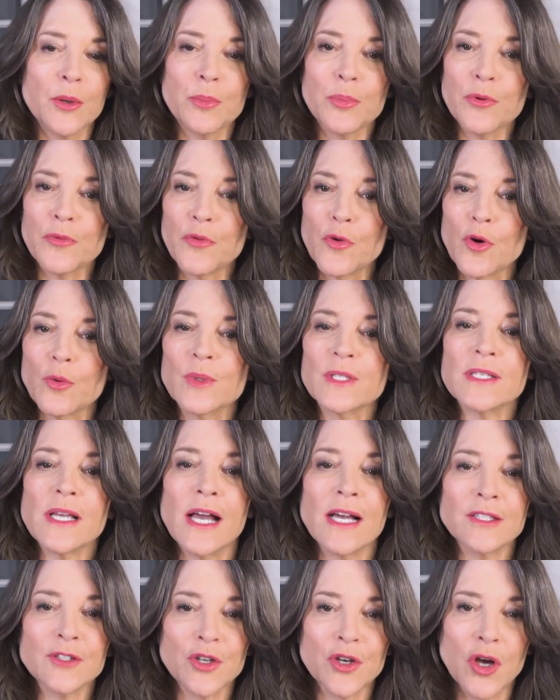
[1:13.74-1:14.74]
performance
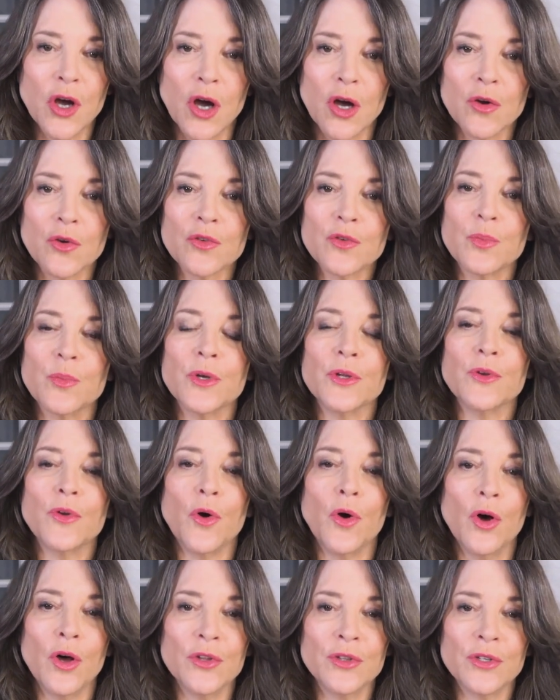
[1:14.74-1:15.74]
as a congressman
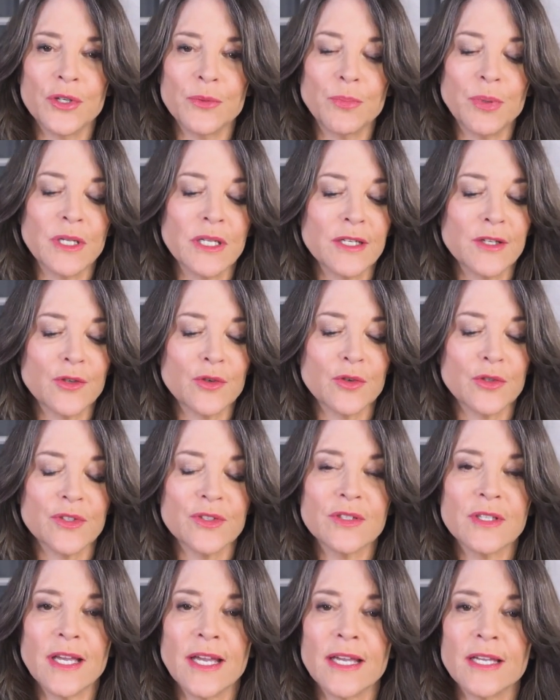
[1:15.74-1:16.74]
on the political
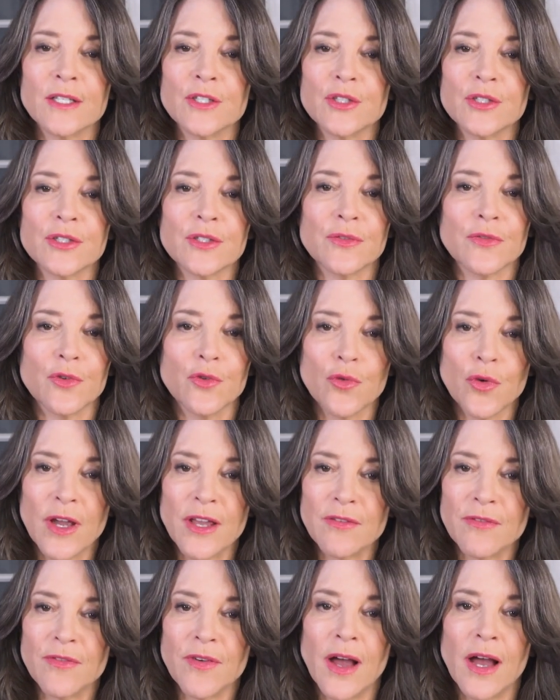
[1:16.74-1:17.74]
stage is of
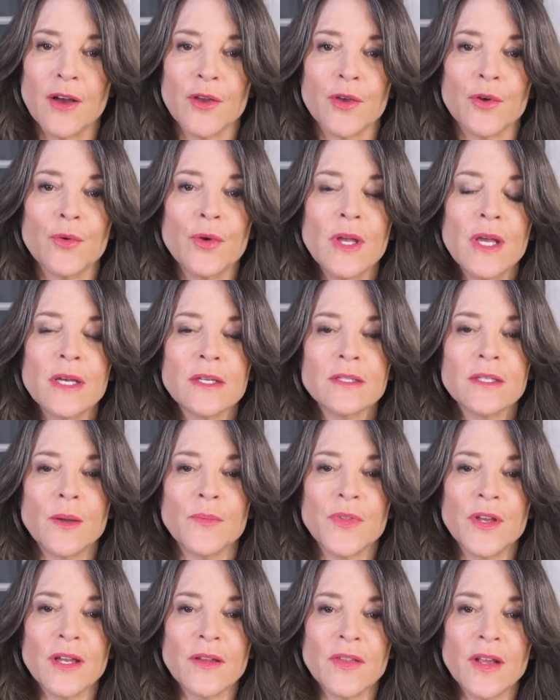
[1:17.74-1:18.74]
great value,
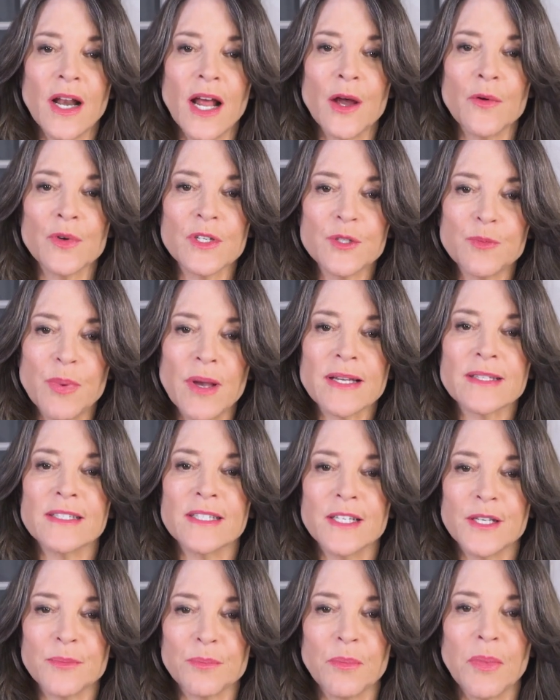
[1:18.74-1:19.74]
something that I respect
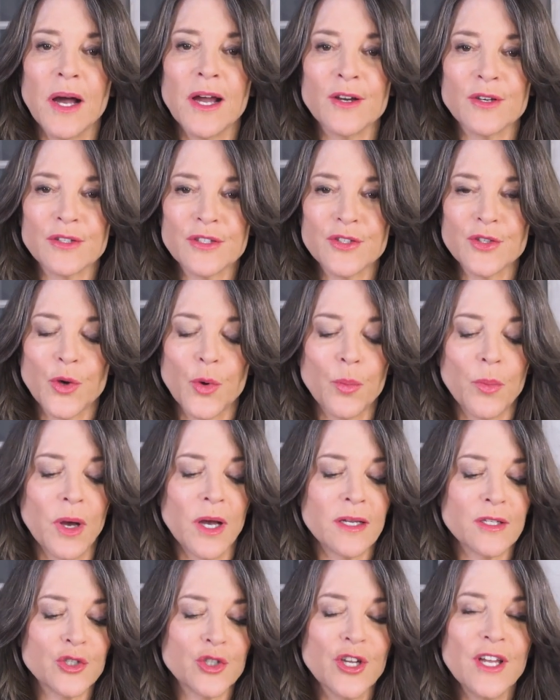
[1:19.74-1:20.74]
and admire so
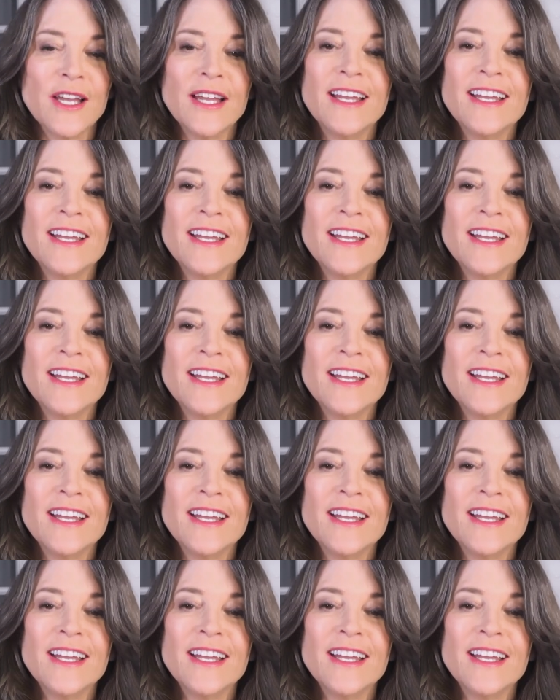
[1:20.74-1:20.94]
much.